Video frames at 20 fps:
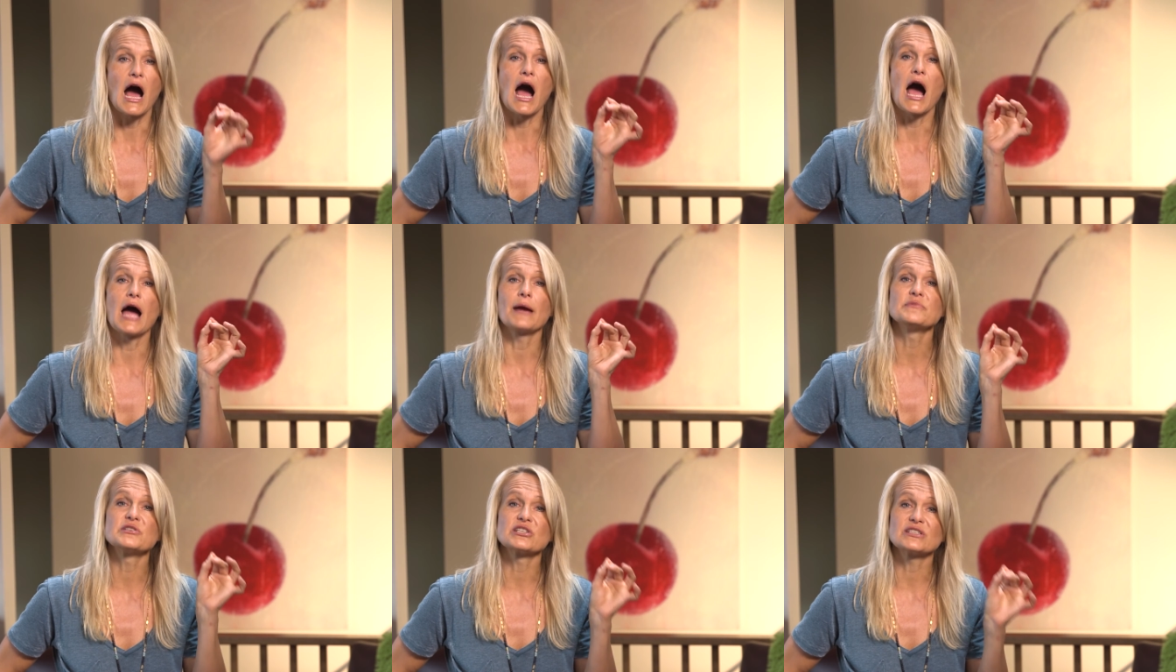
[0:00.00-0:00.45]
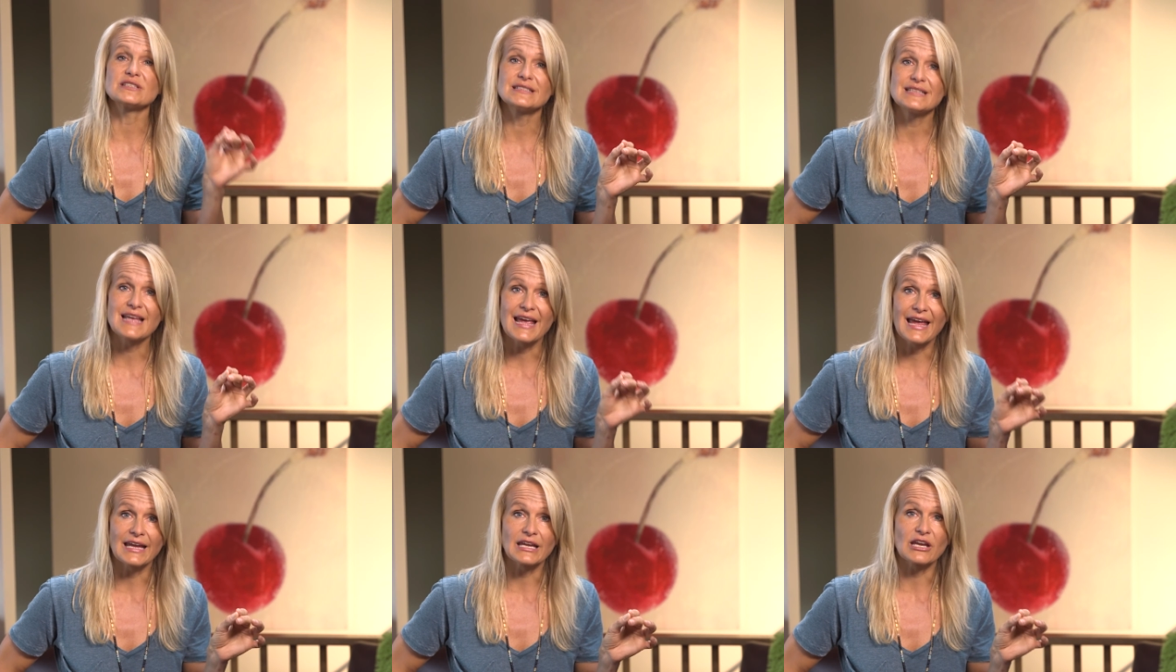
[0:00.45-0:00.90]
I'm just
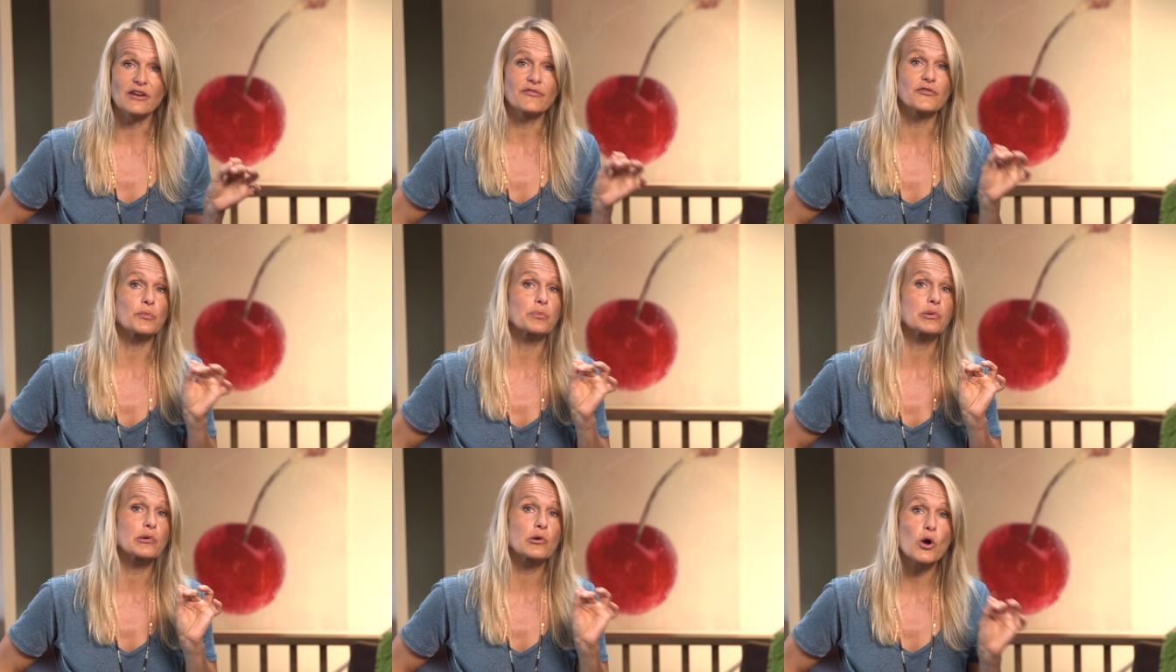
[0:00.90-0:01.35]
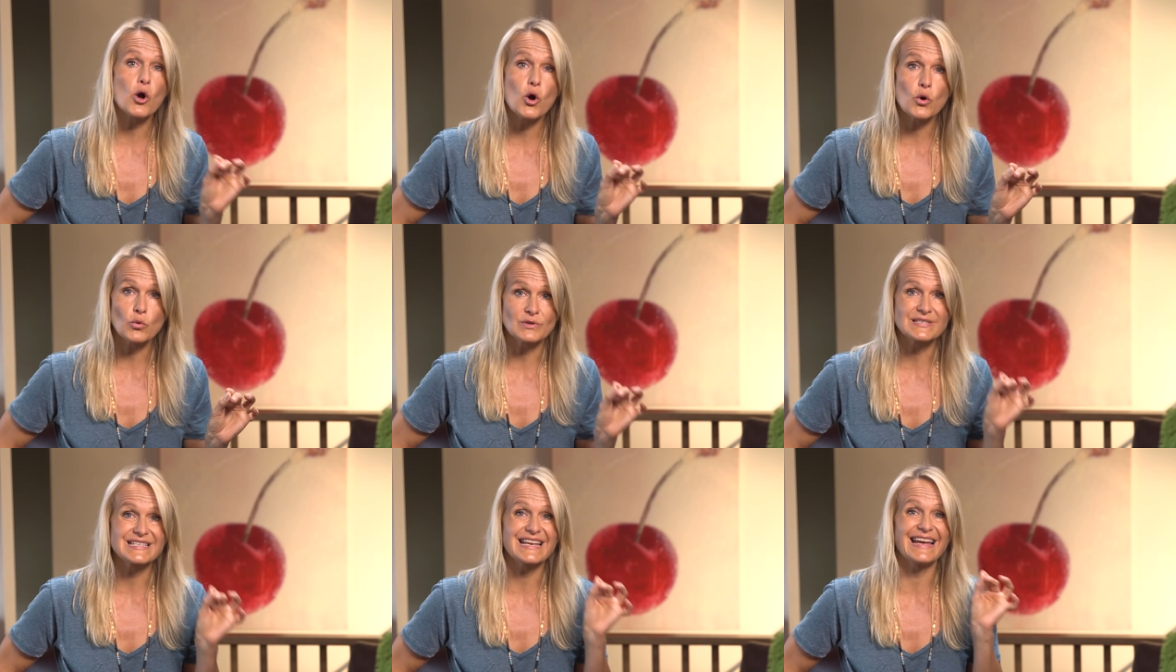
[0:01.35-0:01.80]
saying if you're
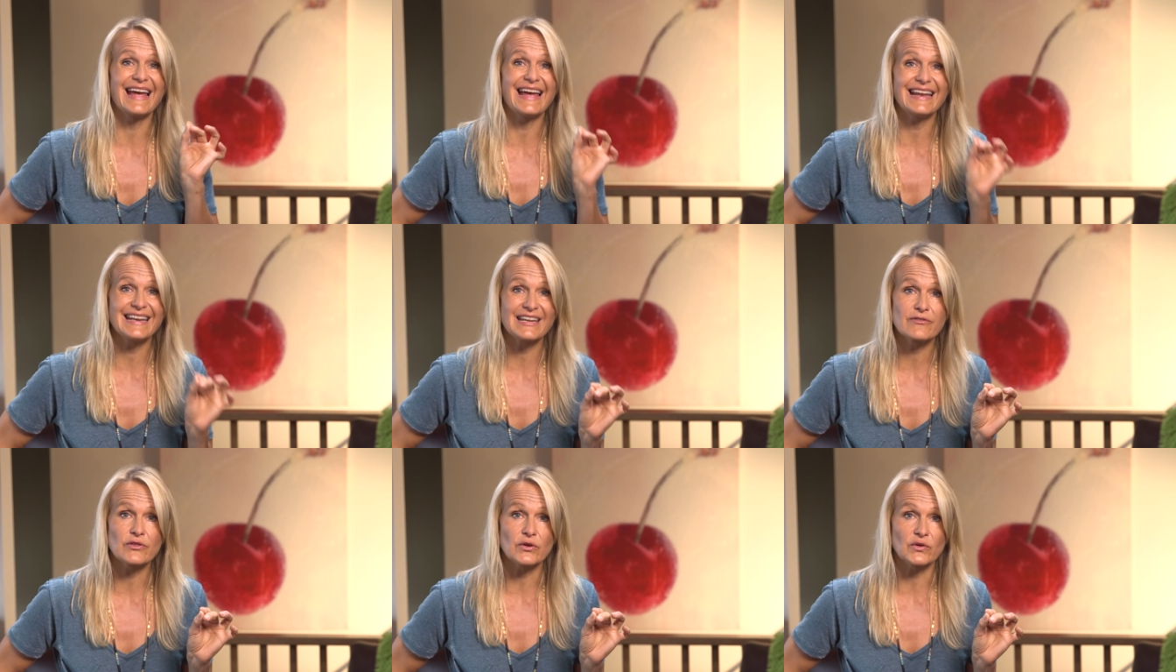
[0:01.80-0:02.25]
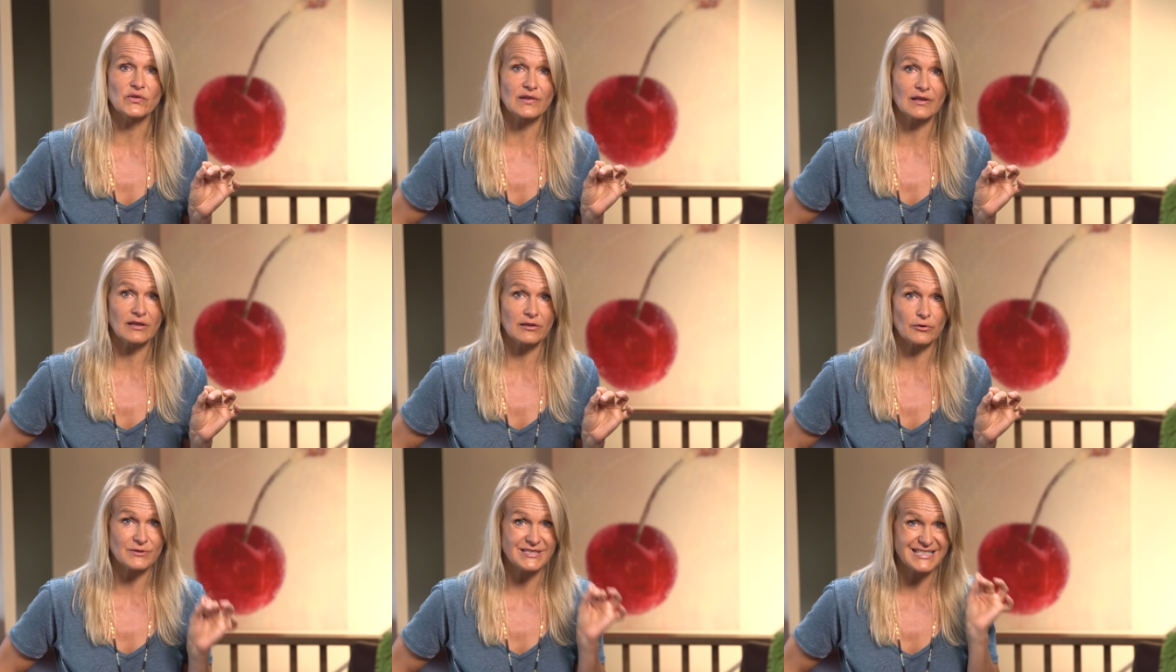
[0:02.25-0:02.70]
prone to any of those
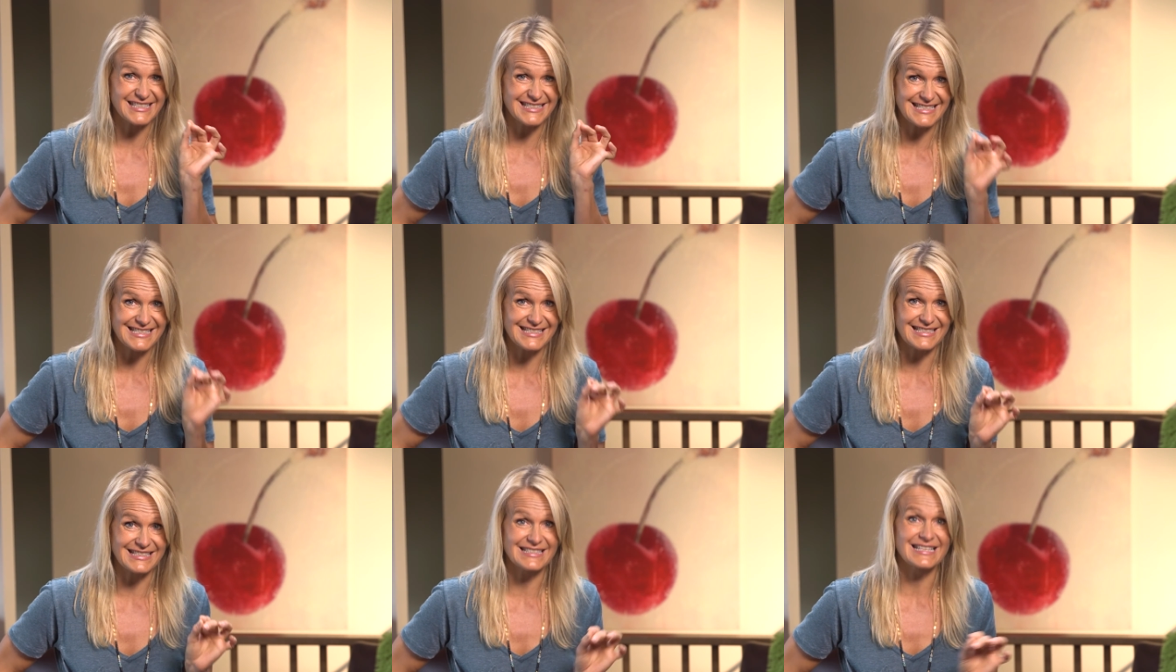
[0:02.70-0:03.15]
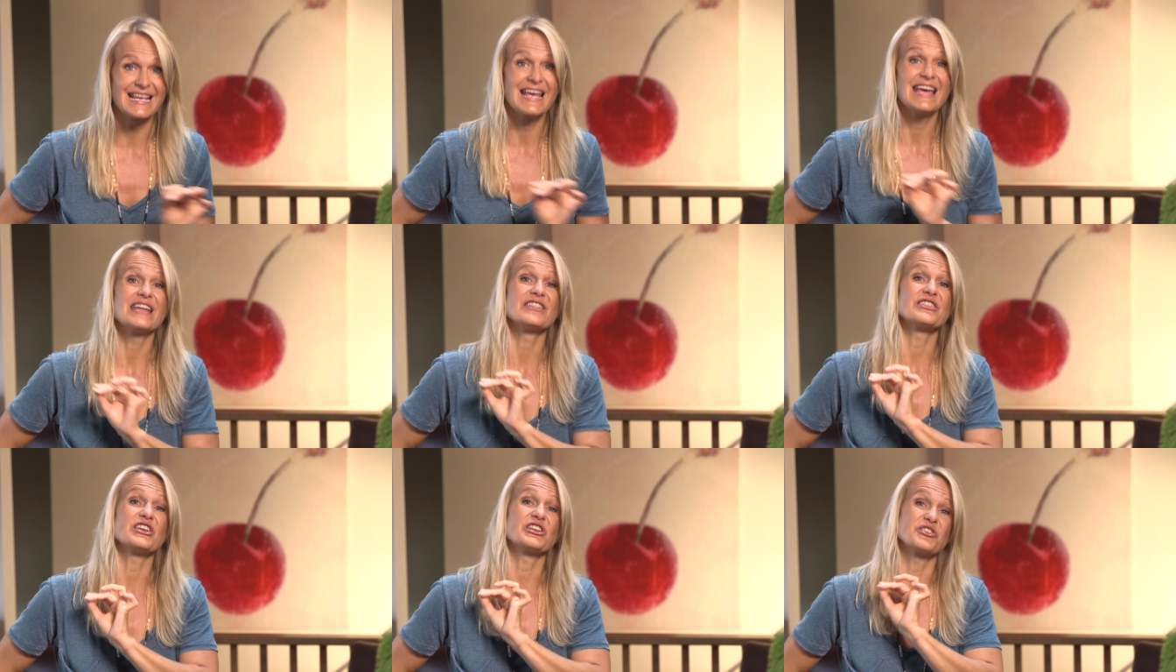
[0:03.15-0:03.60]
killer diseases,
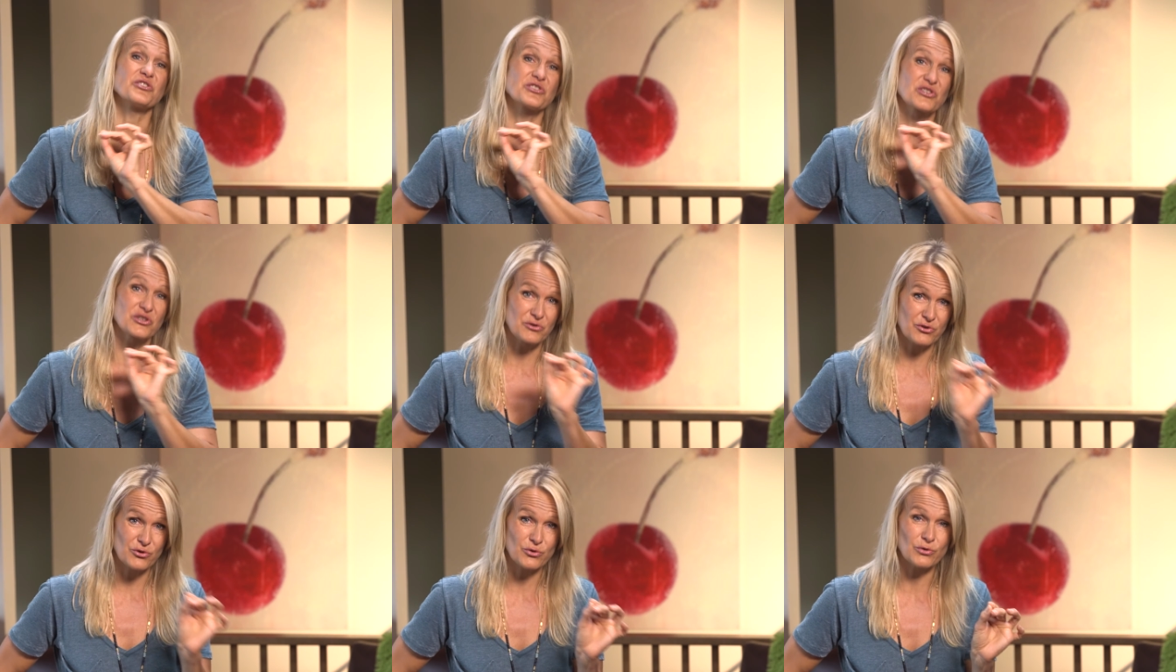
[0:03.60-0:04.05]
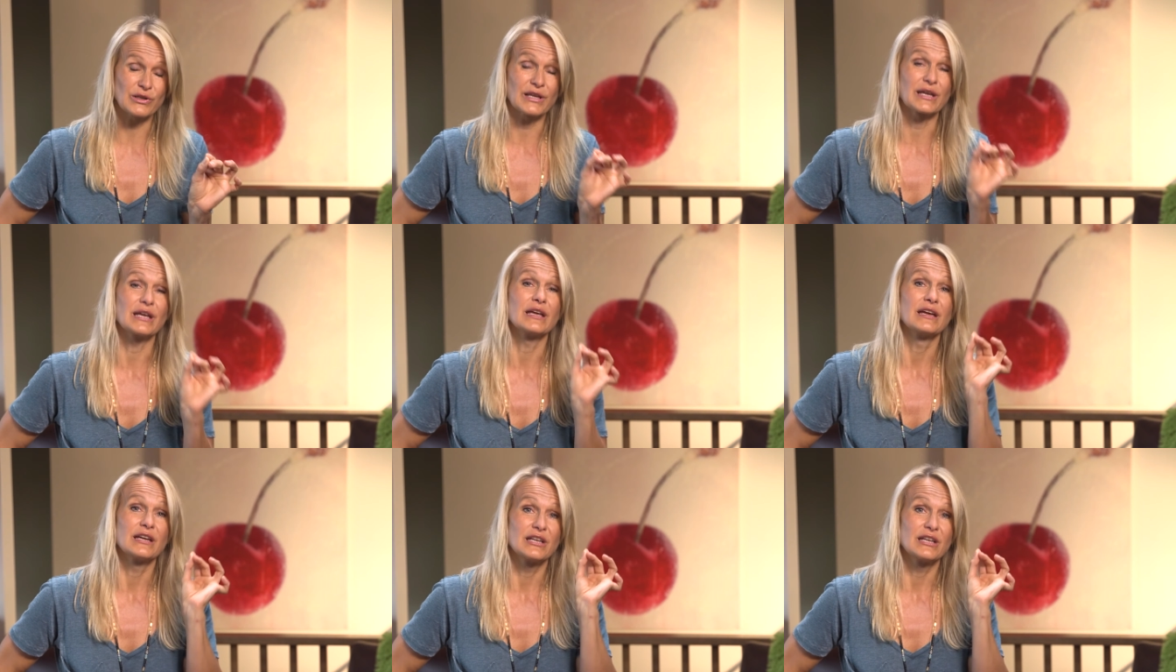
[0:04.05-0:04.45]
then you should truly